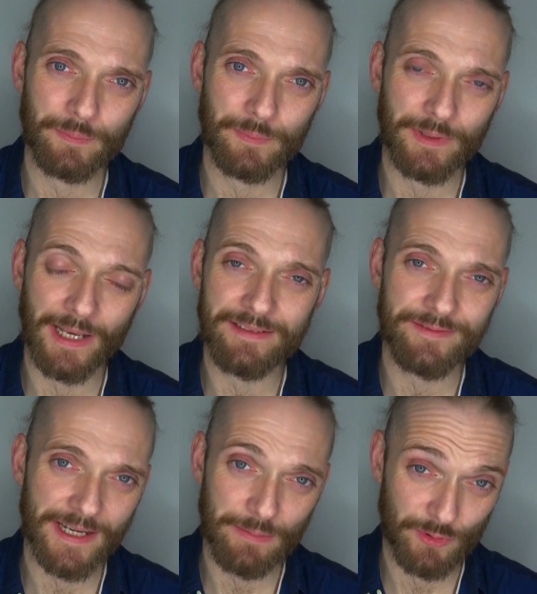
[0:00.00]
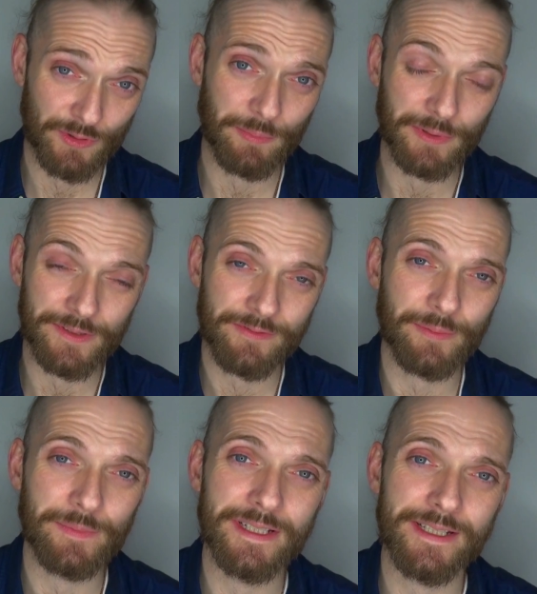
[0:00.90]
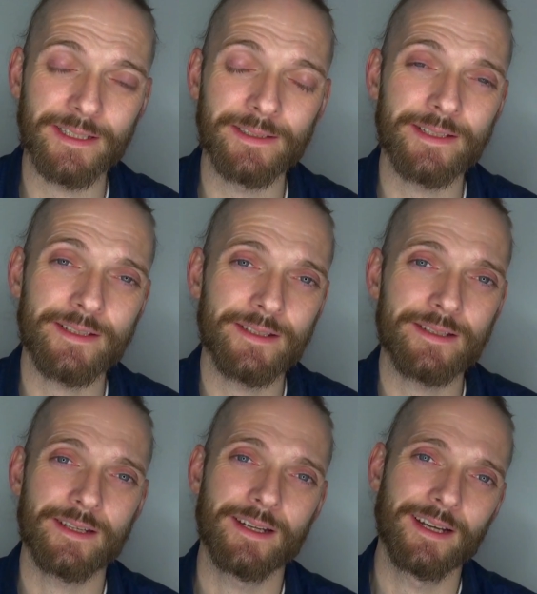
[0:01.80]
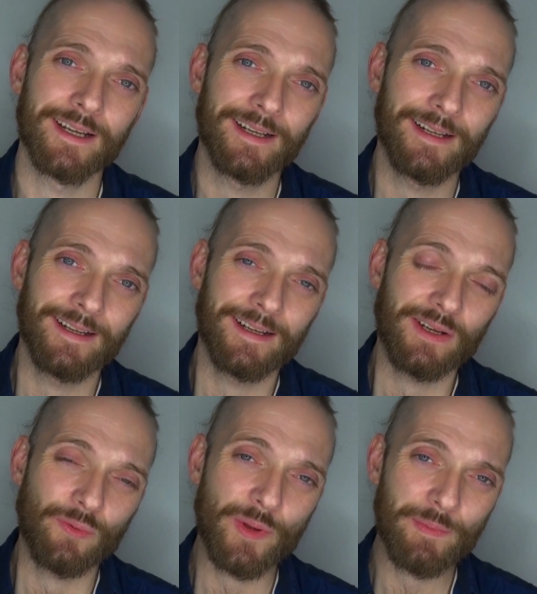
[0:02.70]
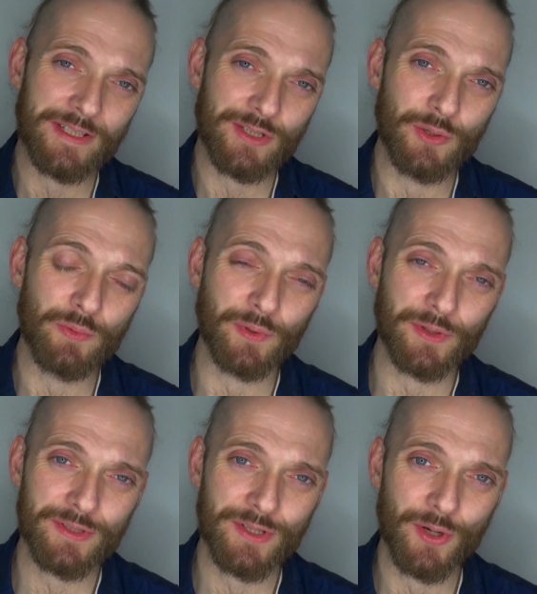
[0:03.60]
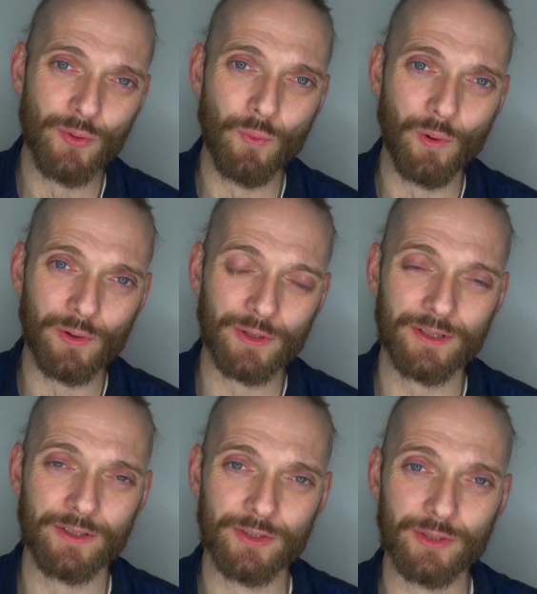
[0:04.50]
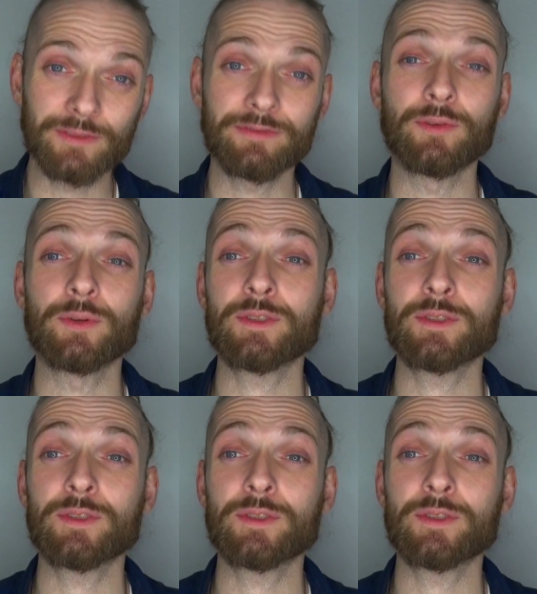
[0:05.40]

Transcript: lifetime cripples from these illnesses. We met two brothers who walk on all fours